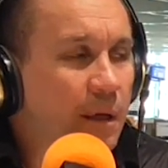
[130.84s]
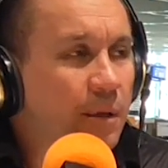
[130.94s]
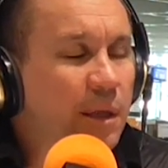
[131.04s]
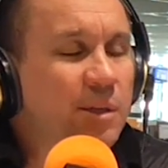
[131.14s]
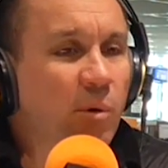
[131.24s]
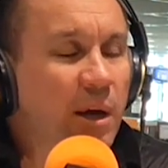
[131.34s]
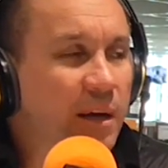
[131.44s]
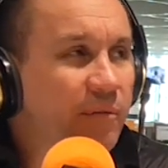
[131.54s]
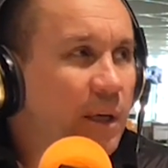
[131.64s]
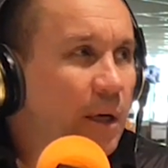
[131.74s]
Yeah, things weigh
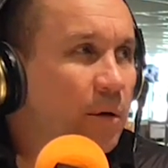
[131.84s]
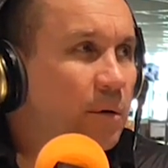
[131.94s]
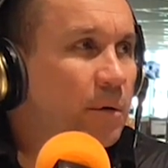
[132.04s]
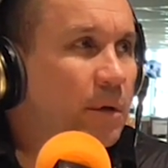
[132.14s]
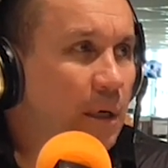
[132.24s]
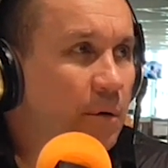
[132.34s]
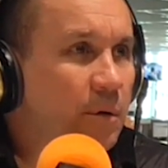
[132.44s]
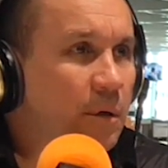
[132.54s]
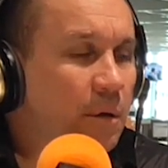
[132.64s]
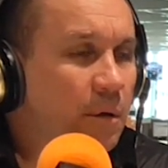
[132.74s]
heavily on, you
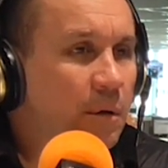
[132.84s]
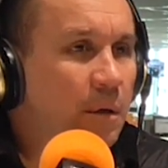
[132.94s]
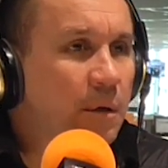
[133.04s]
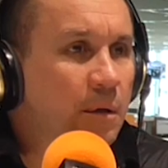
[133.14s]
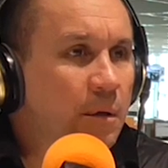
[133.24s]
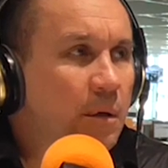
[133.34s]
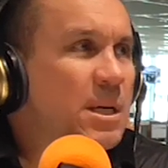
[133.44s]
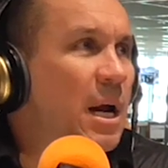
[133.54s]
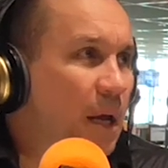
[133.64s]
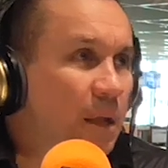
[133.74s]
know,
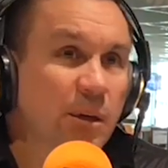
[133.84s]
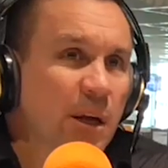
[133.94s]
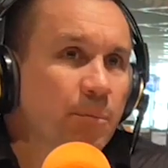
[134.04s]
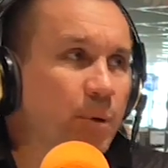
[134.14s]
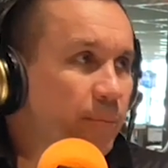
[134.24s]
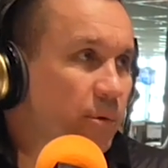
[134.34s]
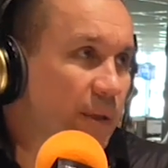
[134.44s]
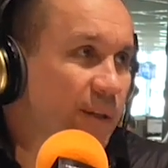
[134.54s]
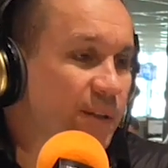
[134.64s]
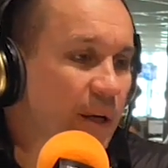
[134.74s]
young people
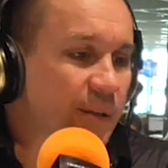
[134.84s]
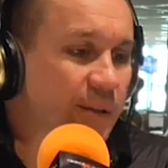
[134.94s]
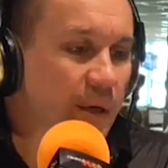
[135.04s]
these days.